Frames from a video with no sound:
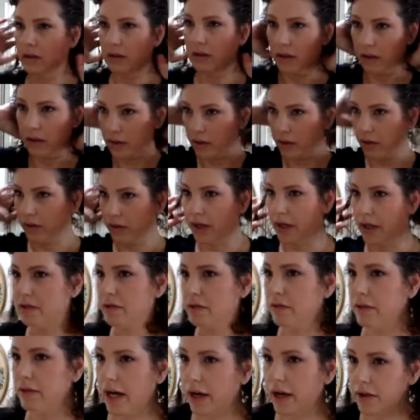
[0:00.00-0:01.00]
Good. Okay,
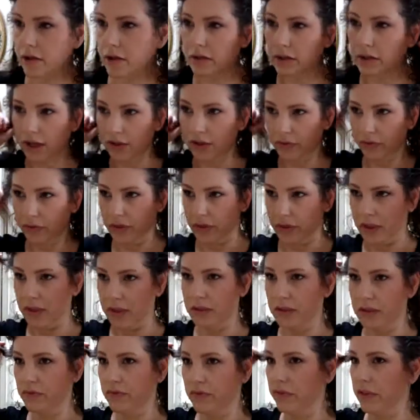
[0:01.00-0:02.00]
so now you're left with
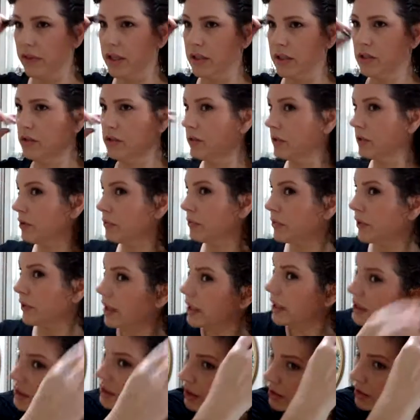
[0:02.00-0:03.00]
these funny two little
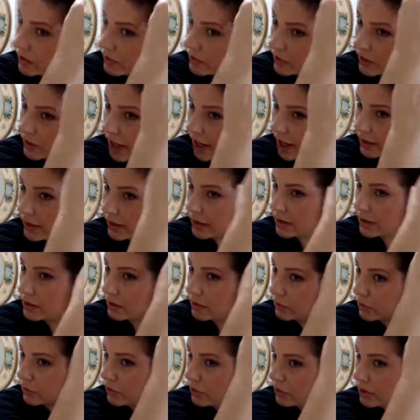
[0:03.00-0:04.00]
braids, and you've got like
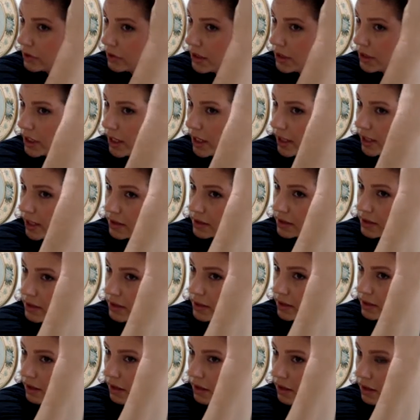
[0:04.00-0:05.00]
some really
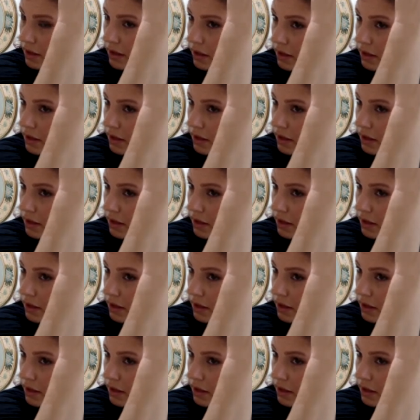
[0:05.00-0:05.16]
nice,